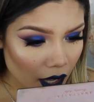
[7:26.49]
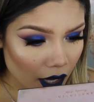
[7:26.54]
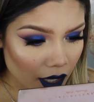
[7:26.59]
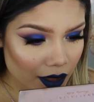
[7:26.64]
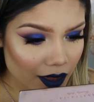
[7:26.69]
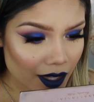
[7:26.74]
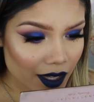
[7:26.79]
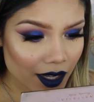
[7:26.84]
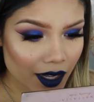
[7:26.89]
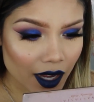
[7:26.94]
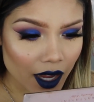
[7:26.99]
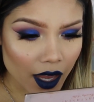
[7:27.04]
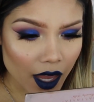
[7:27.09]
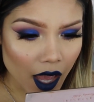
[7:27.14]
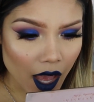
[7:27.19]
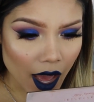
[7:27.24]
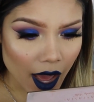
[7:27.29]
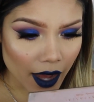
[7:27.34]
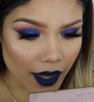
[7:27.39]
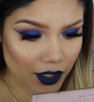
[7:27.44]
I think
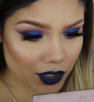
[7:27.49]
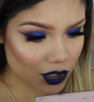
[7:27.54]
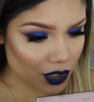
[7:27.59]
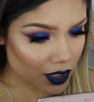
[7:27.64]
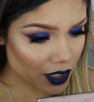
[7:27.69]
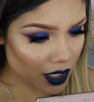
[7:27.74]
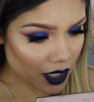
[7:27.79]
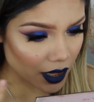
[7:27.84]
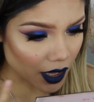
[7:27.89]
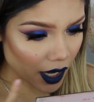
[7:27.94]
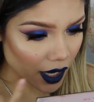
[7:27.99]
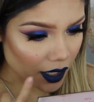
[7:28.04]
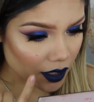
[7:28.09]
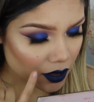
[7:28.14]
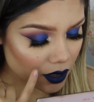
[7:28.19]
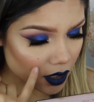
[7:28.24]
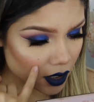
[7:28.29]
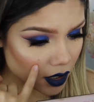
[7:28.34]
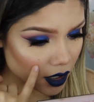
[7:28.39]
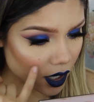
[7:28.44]
I actually
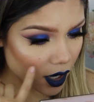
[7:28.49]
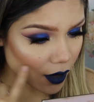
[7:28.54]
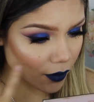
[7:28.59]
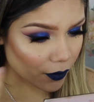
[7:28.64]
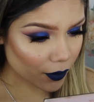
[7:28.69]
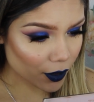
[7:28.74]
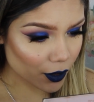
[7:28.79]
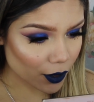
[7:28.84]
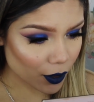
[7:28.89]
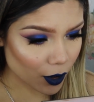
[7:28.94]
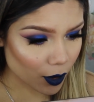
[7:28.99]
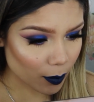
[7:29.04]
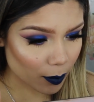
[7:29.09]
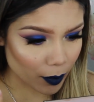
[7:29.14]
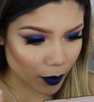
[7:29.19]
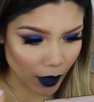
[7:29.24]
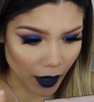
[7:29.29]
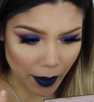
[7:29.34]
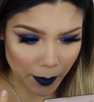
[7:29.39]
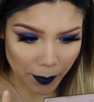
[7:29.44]
like the Covergirl
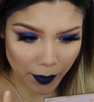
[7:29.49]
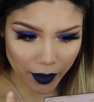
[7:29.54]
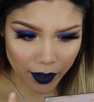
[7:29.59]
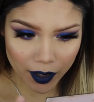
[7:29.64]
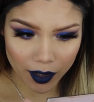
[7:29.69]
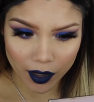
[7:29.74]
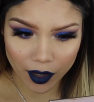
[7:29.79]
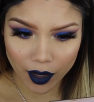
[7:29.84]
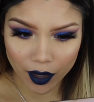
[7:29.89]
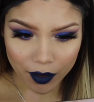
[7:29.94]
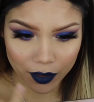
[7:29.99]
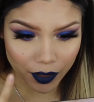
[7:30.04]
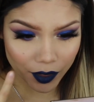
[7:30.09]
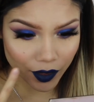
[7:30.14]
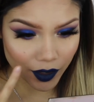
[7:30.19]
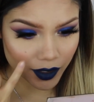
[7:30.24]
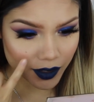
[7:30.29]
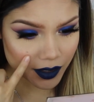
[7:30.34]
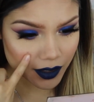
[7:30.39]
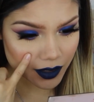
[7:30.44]
primer
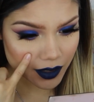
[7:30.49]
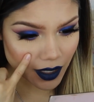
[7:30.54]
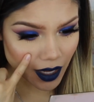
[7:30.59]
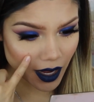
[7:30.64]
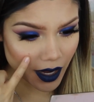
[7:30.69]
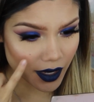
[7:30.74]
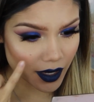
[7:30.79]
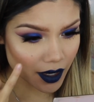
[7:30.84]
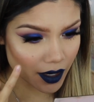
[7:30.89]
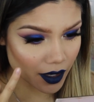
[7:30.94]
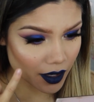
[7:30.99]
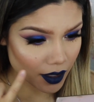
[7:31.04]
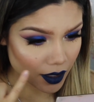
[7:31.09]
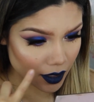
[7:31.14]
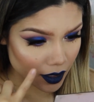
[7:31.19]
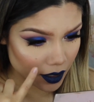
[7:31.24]
on this side